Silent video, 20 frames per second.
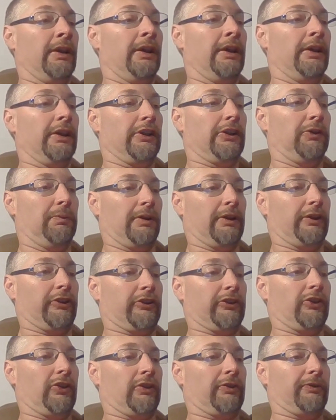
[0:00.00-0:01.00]
You must
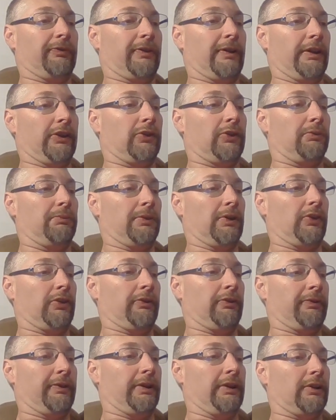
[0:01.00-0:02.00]
notify your motor
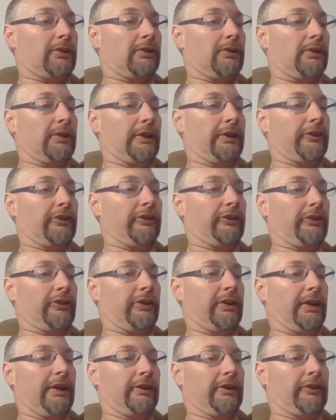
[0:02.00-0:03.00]
vehicle
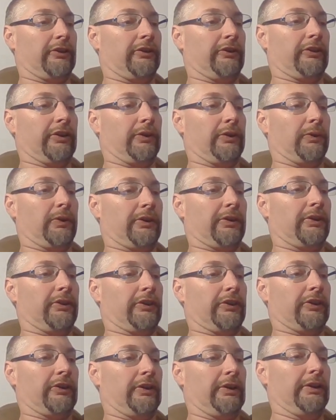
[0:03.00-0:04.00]
licensing agency within
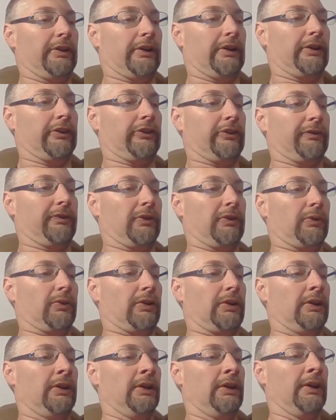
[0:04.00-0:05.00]
30 days if you
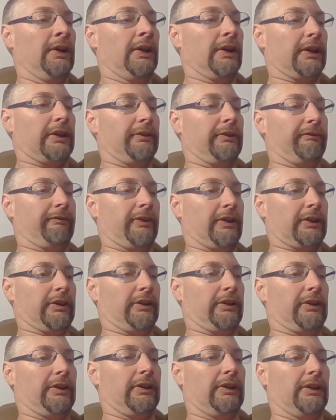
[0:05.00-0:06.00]
are
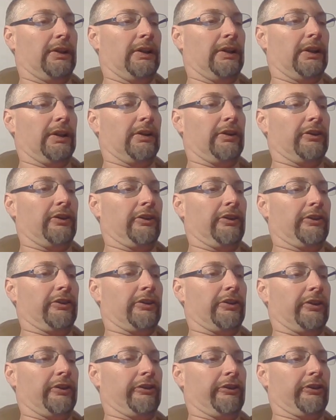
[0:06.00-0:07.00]
convicted in any other
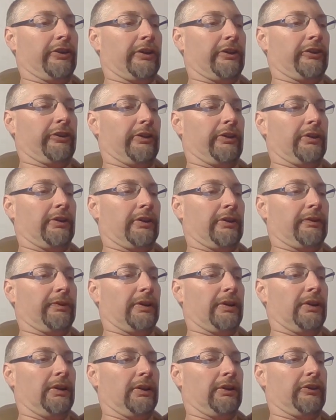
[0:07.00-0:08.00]
jurisdiction of
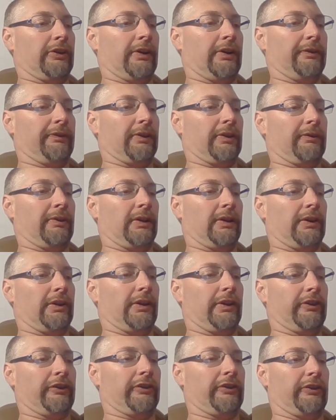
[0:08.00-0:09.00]
any traffic
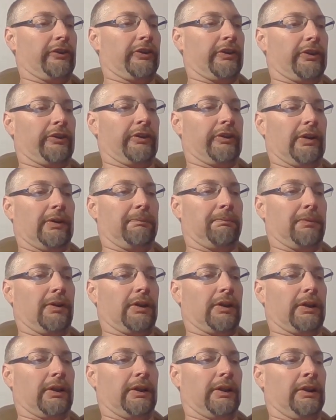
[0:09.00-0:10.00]
violations except
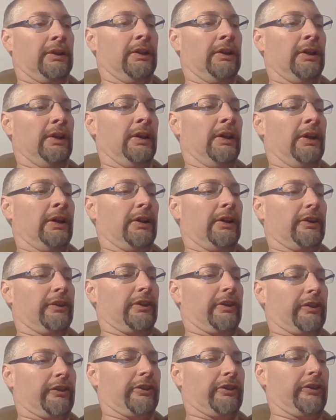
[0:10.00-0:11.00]
parking.
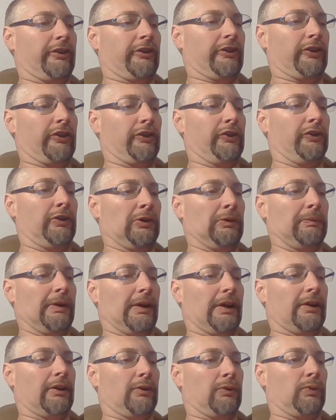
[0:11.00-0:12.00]
This true no
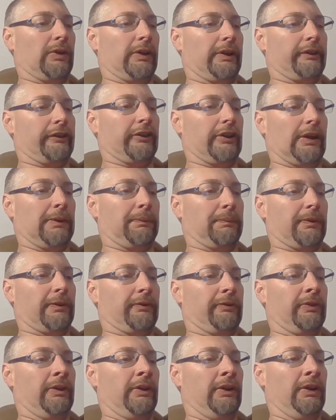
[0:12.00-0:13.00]
matter what type
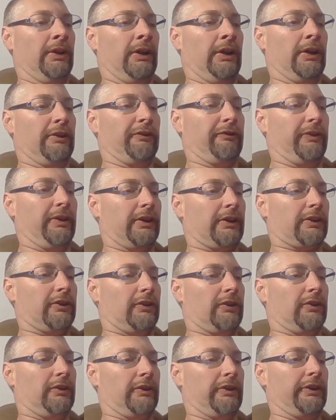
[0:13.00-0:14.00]
of
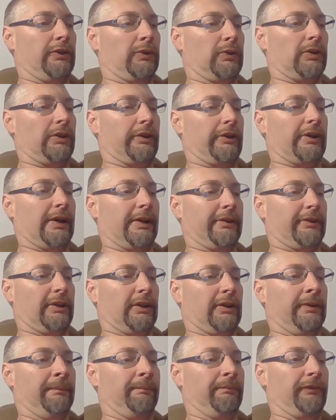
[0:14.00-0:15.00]
vehicle you are driving.
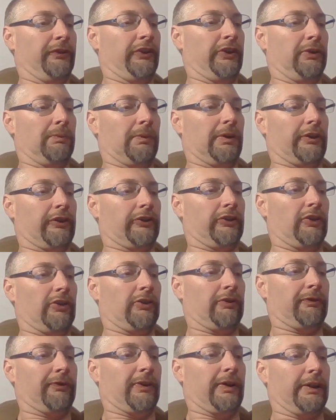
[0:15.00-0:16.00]
You must
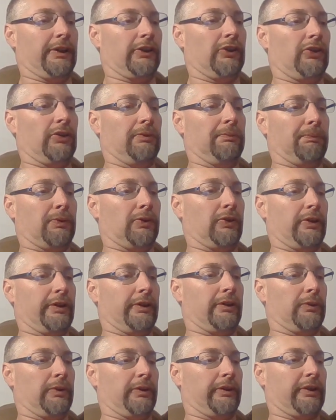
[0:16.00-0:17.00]
notify your
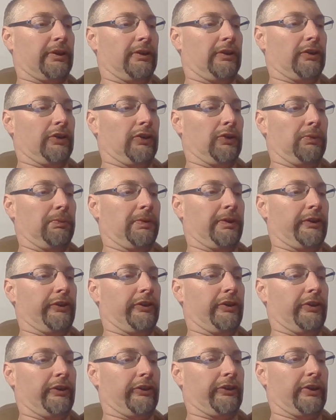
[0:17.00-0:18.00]
employer within 2
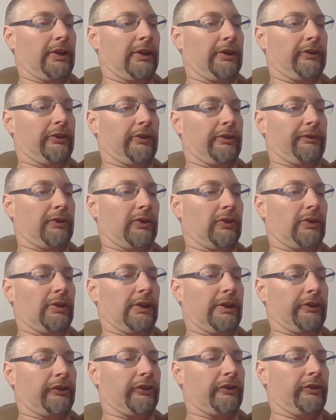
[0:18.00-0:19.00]
business days if your
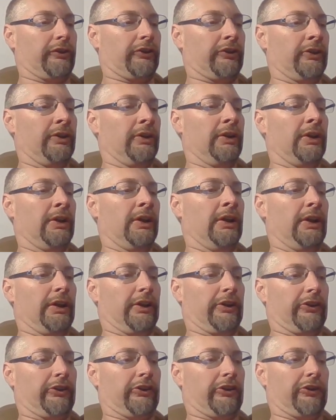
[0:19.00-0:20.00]
license
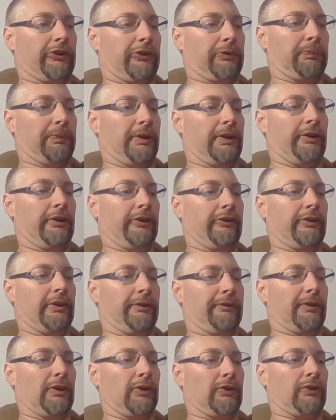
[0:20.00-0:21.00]
is suspended,
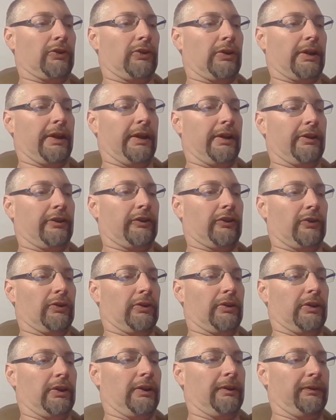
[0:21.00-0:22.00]
revoked, or
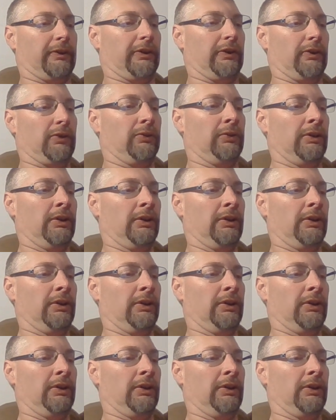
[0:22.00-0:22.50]
canceled. If you